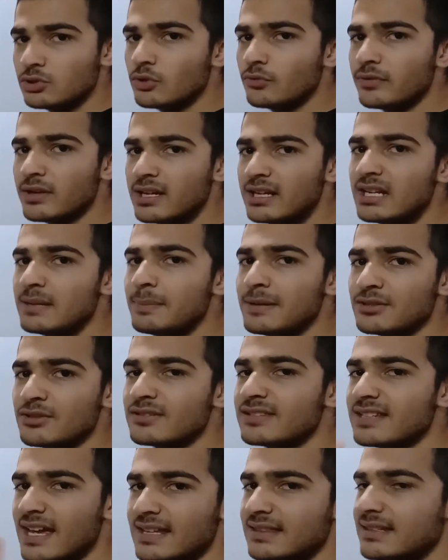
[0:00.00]
where it depends on
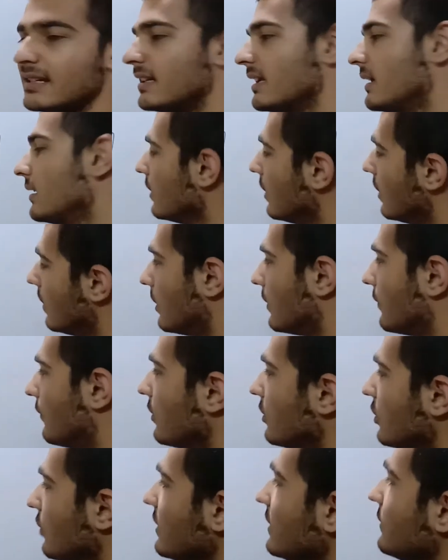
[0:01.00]
sine theta, but for
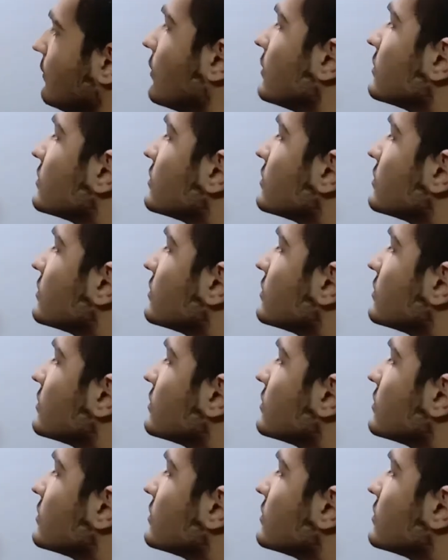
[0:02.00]
now we'll focus